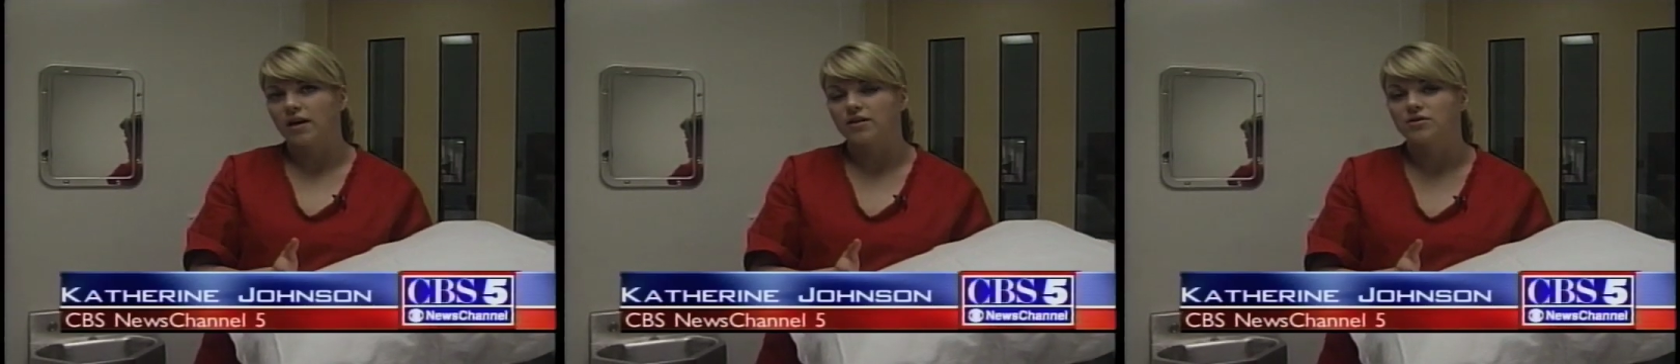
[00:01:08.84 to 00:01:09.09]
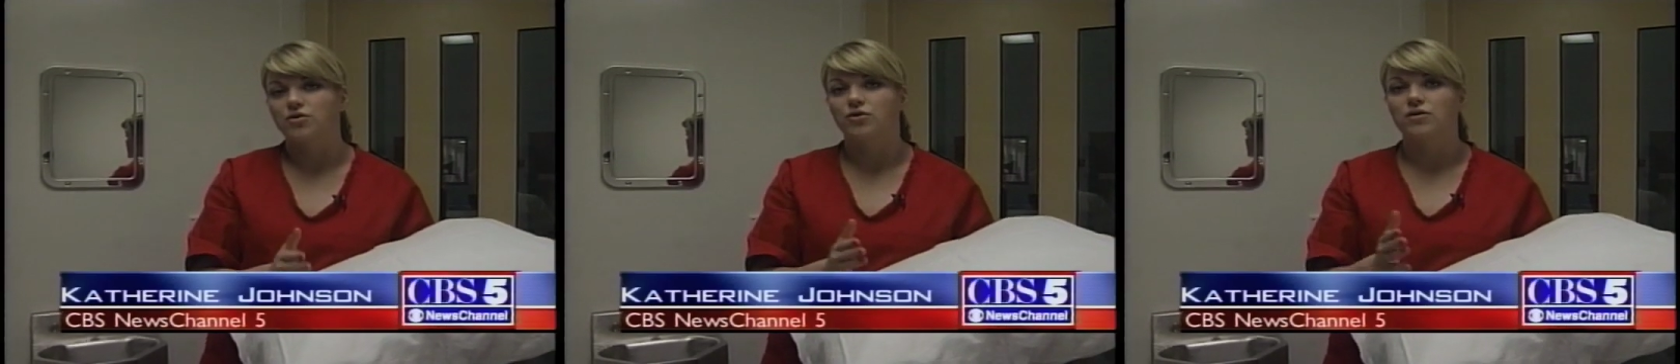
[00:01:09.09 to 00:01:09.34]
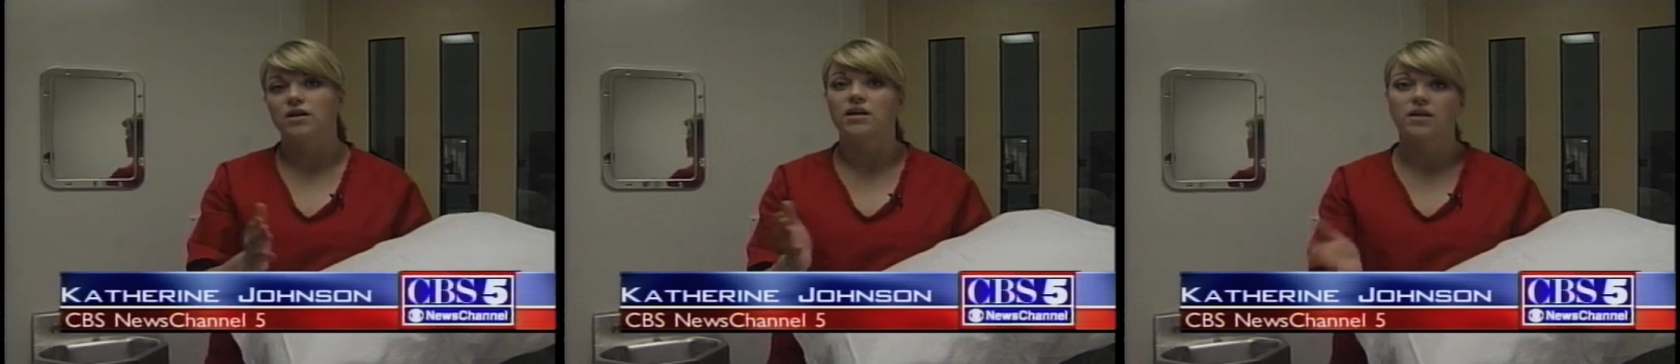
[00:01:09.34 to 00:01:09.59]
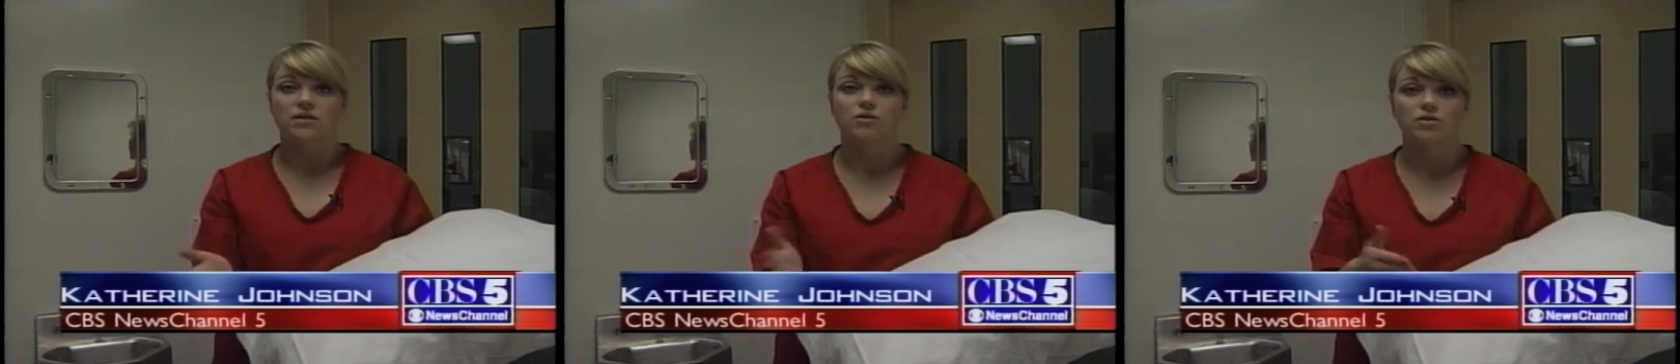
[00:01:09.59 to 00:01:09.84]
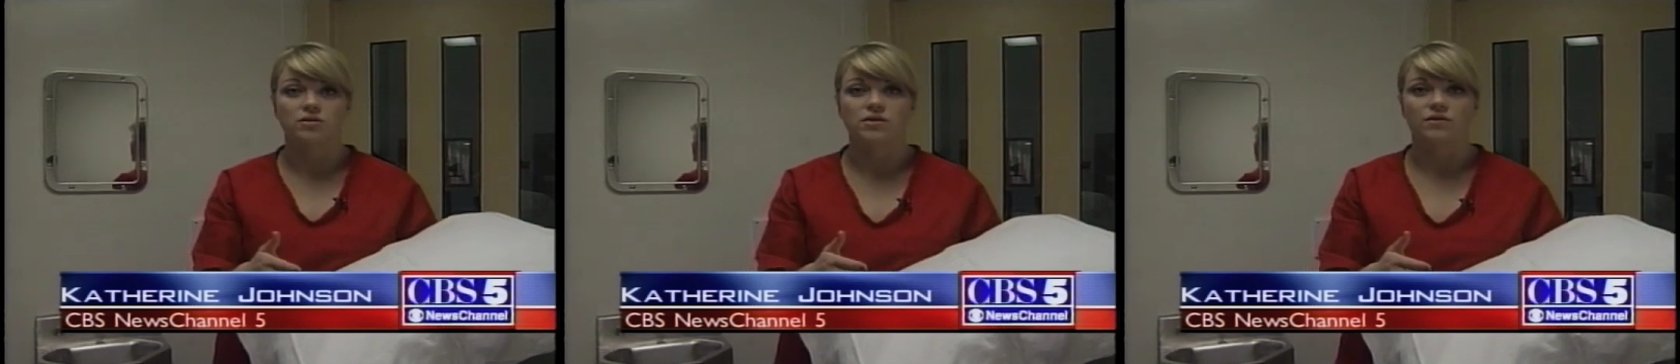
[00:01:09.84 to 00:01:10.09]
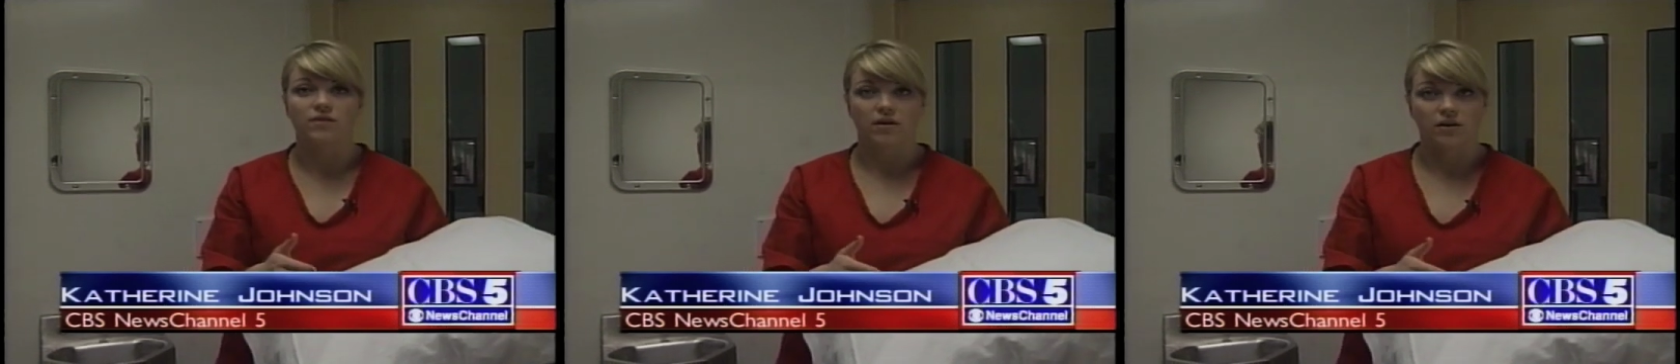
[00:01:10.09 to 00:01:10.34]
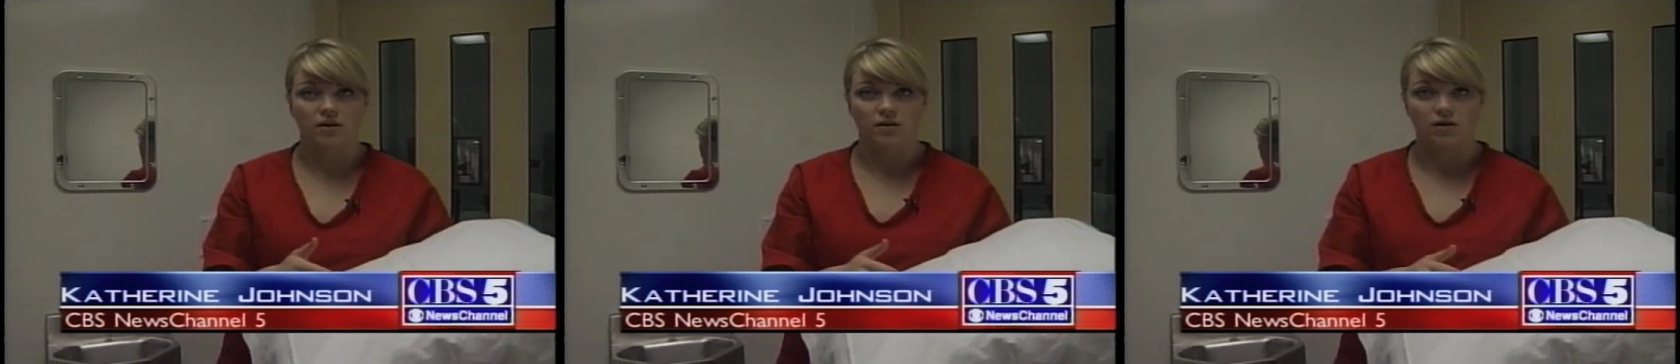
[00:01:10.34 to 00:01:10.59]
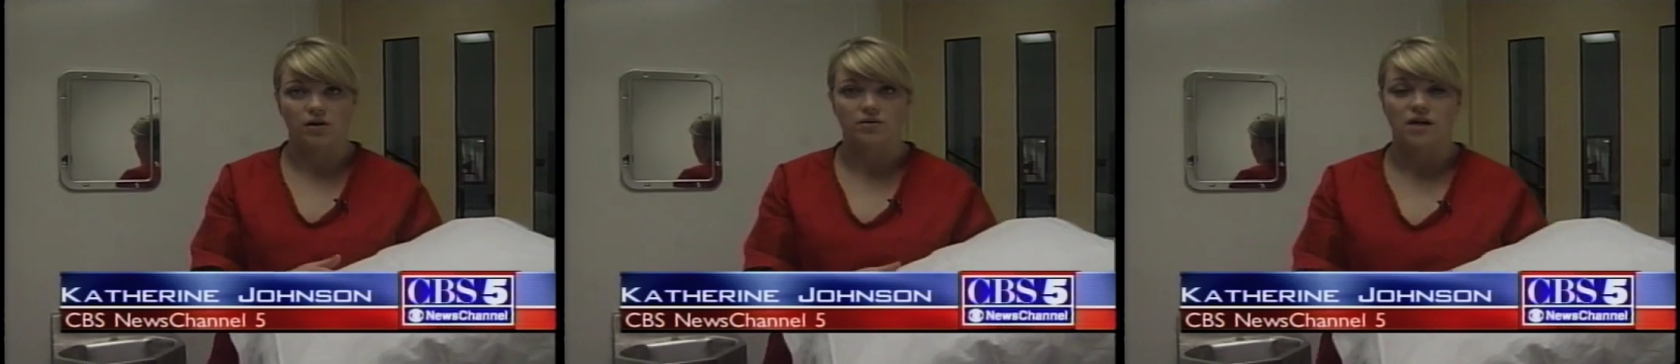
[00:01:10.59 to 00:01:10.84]
has turned in his or her civilian
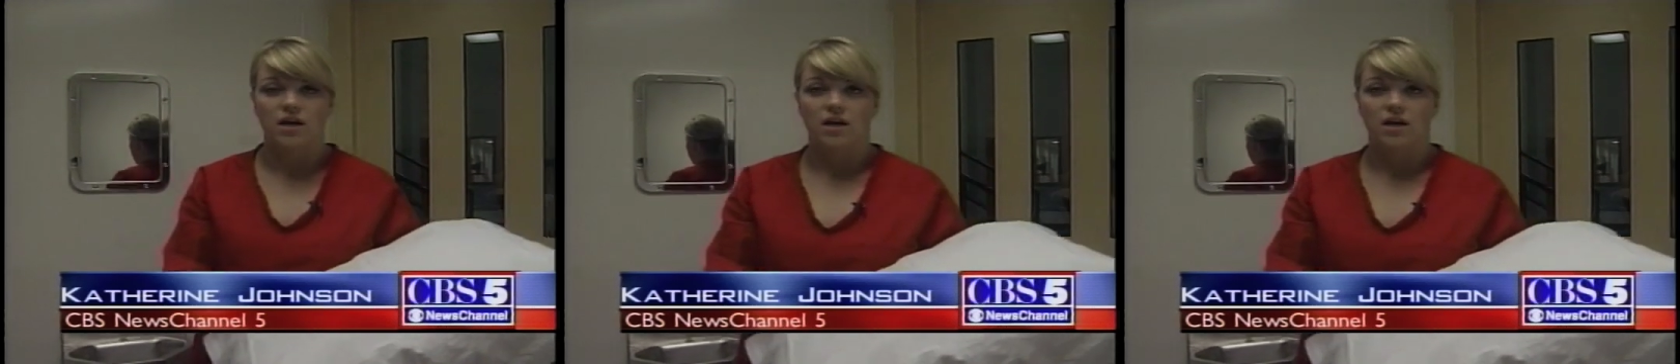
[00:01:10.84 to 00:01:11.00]
clothes,